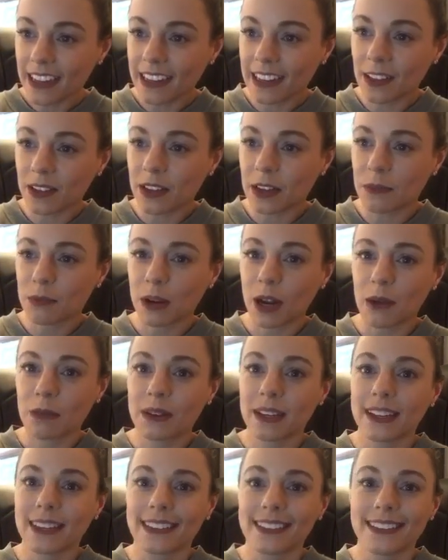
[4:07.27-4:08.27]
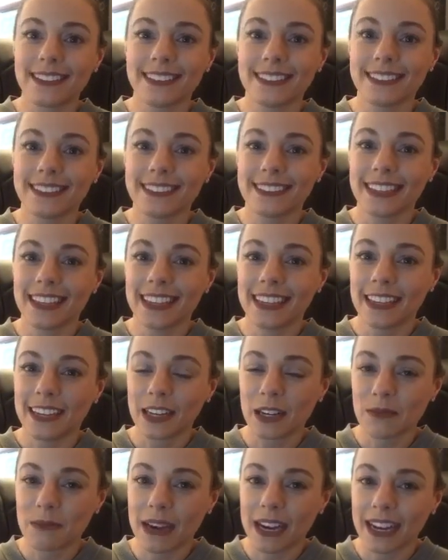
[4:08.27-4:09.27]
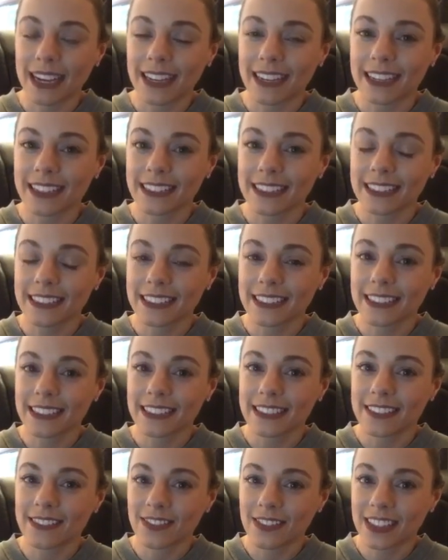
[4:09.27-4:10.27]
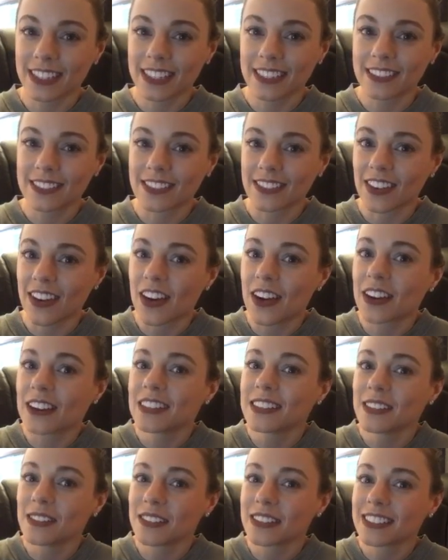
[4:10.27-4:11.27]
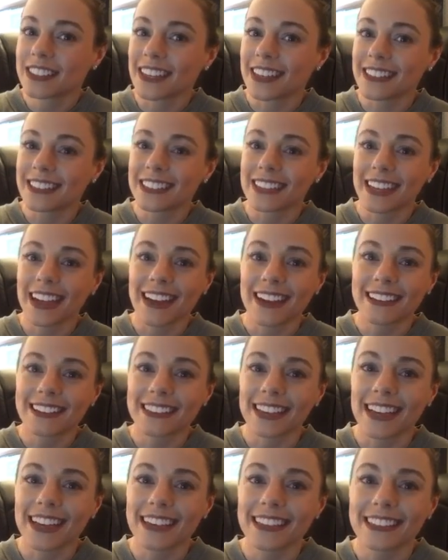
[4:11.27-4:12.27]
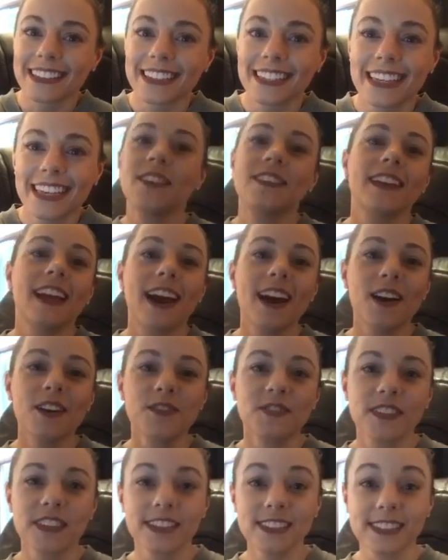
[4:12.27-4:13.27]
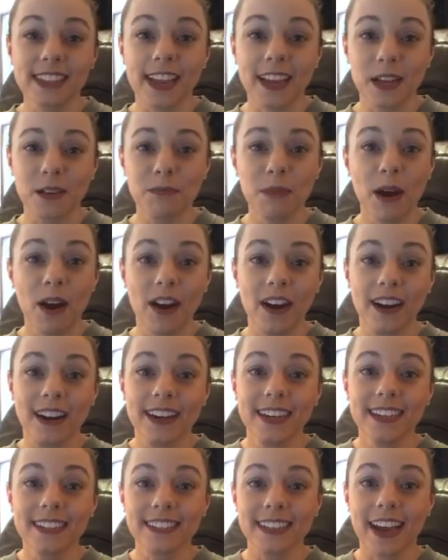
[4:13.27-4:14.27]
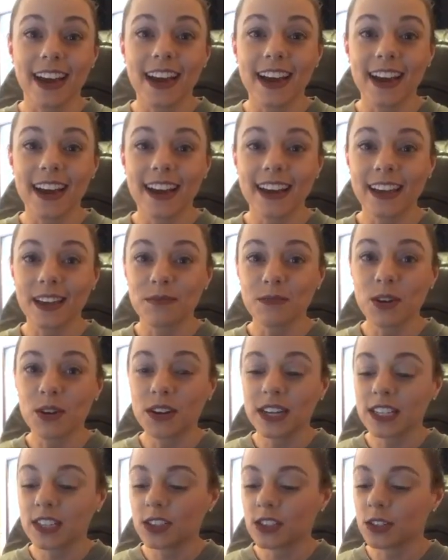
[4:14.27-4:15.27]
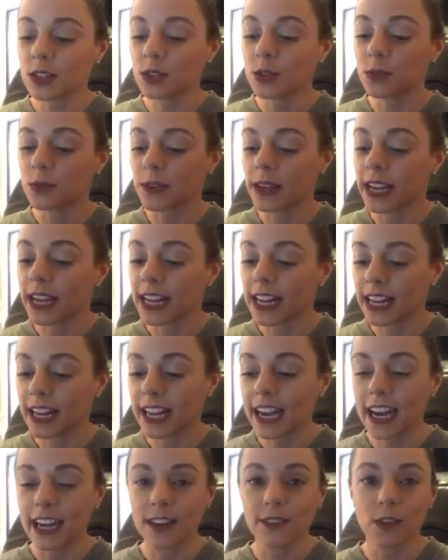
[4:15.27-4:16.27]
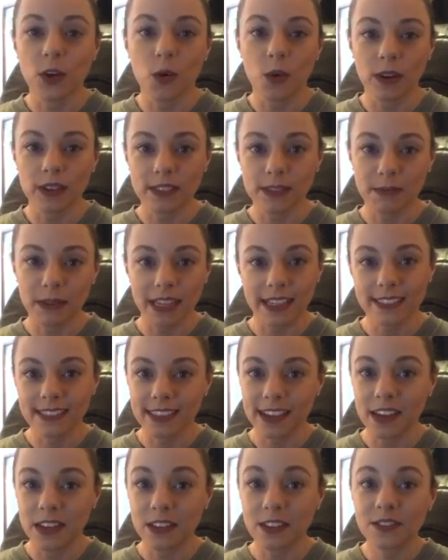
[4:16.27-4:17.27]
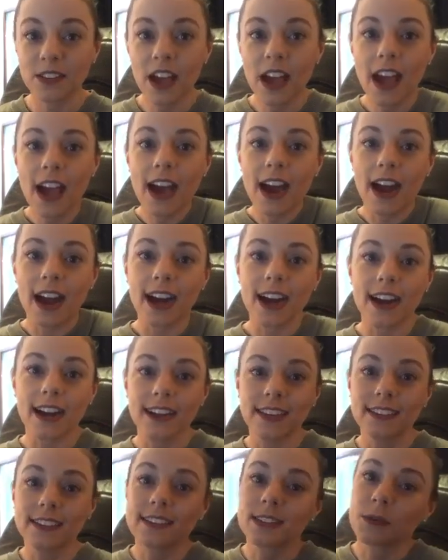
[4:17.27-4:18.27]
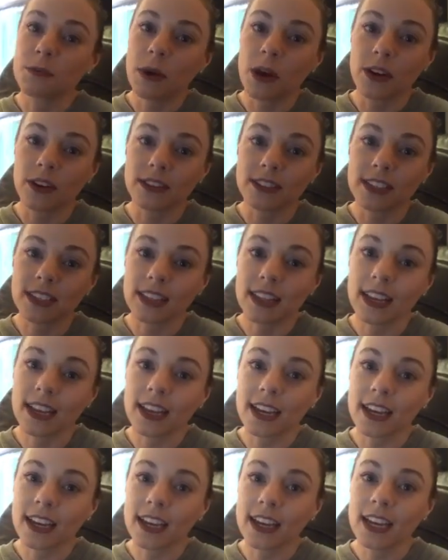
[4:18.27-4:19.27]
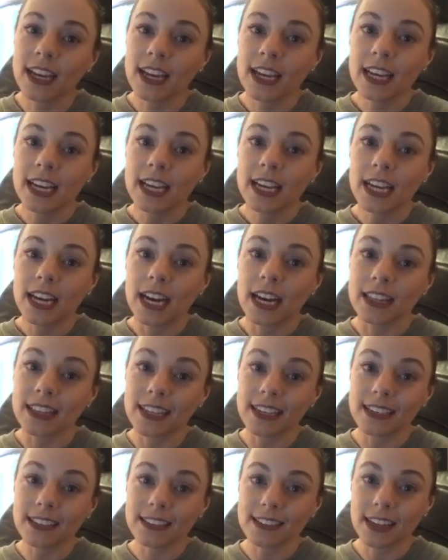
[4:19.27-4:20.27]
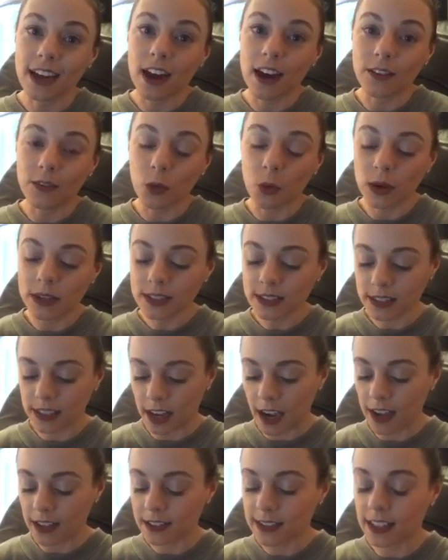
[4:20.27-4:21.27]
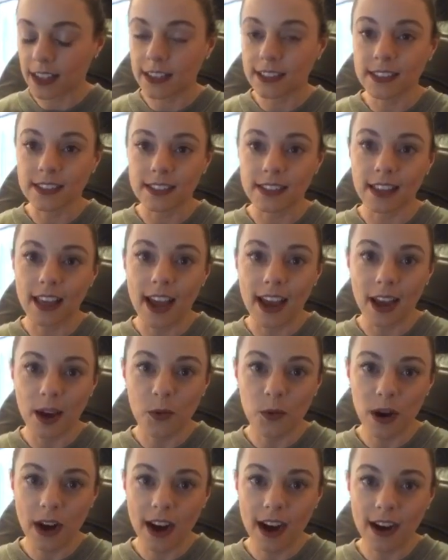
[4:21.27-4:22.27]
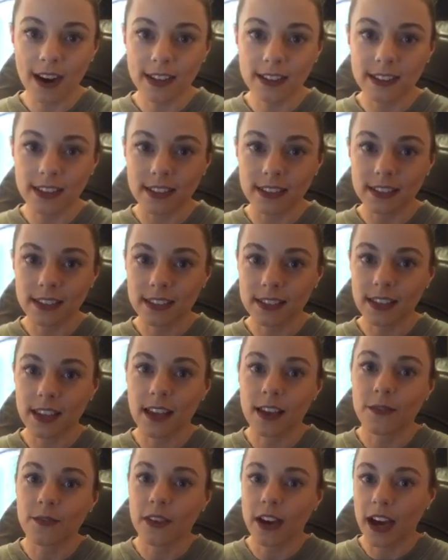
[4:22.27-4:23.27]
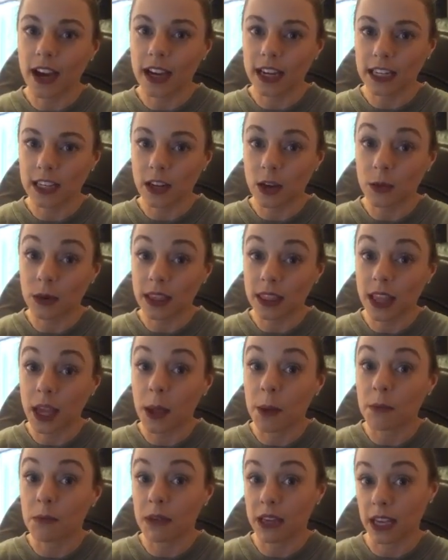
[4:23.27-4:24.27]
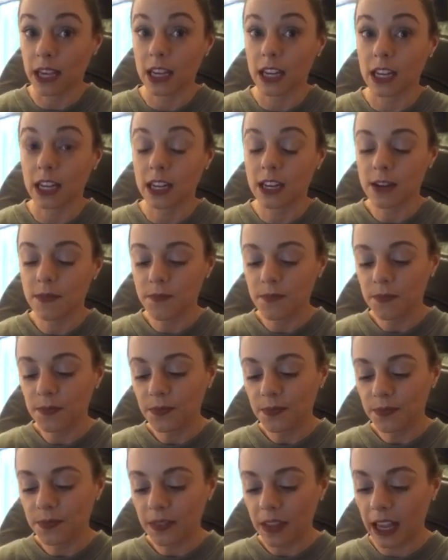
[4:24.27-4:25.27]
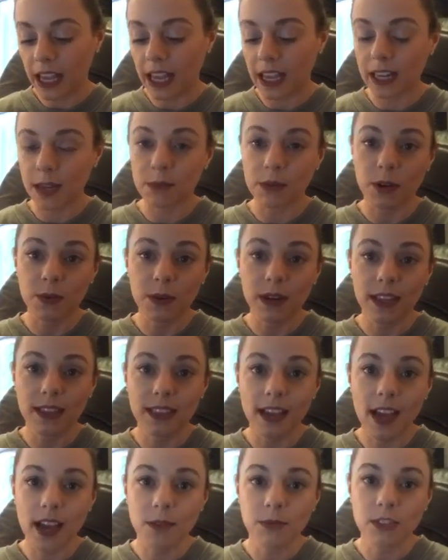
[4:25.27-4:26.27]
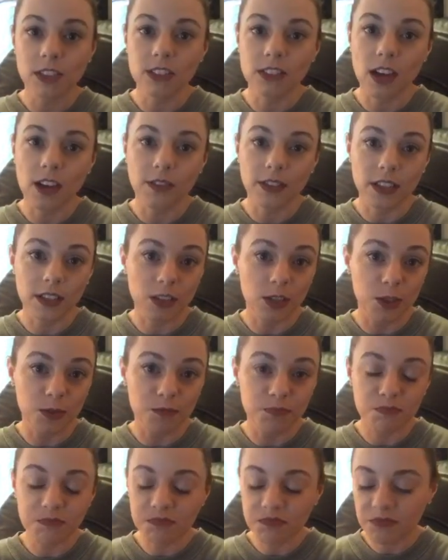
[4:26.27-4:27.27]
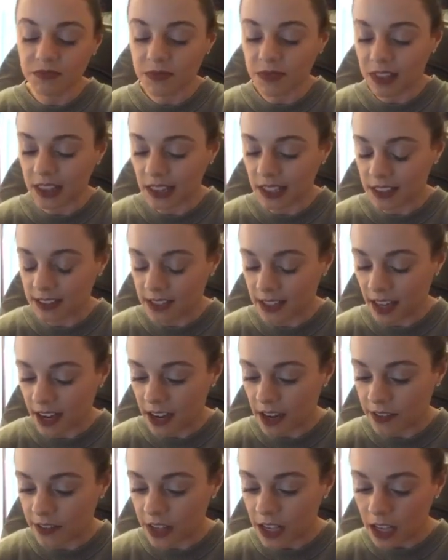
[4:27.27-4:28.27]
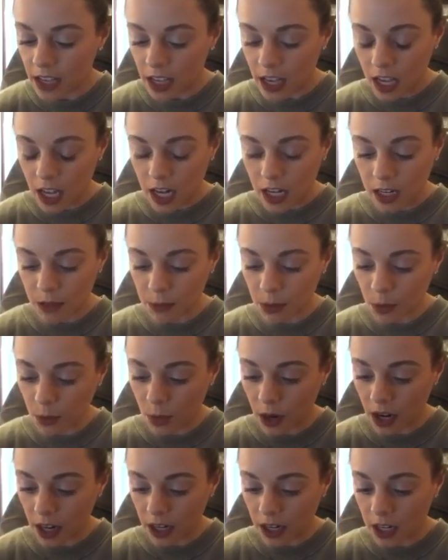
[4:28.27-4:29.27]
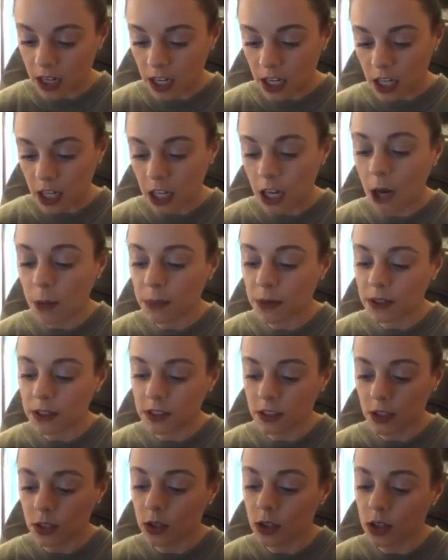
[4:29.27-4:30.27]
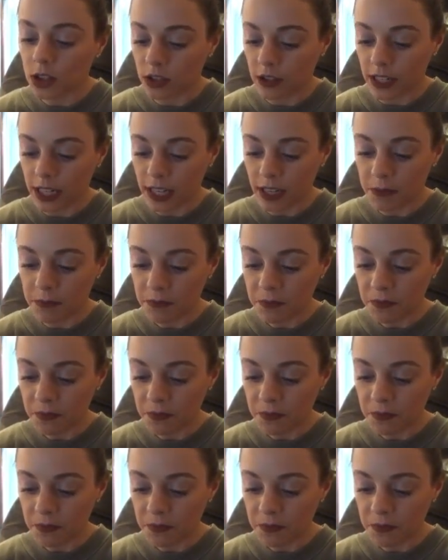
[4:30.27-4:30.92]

And you can probably hear my really strong Wisconsin accent. Now for the second part, I am going to read and kind of quiz myself on supposedly a list of Wisconsin slang words and see if I know what they mean. And I'm going to read them just off a little list that I have. Number 1, couple 2, 3.